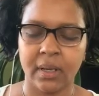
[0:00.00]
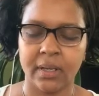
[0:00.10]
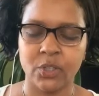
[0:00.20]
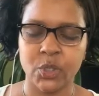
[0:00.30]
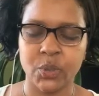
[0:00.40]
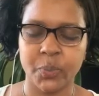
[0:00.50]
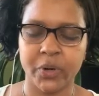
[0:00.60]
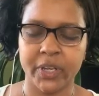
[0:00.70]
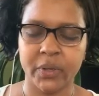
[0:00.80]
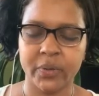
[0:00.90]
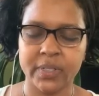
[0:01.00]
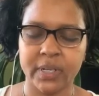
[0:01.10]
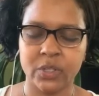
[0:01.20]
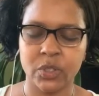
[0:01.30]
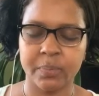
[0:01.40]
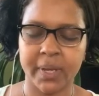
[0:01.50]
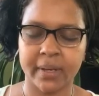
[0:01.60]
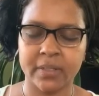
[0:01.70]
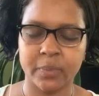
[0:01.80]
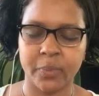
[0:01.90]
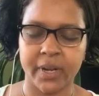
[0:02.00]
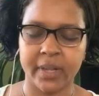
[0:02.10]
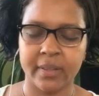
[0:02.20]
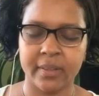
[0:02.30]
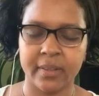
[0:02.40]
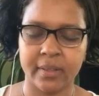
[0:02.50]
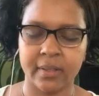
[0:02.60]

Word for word: And just bring your attention back to breath.